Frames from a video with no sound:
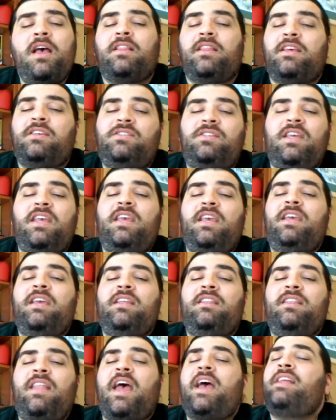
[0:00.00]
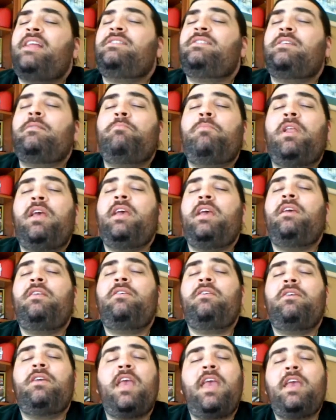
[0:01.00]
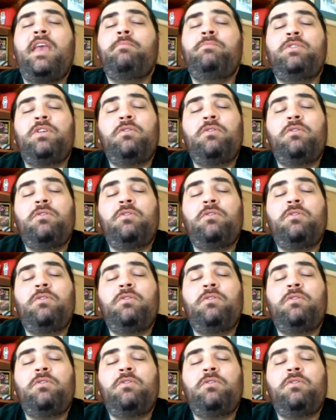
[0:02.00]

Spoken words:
They sing and dance and play their games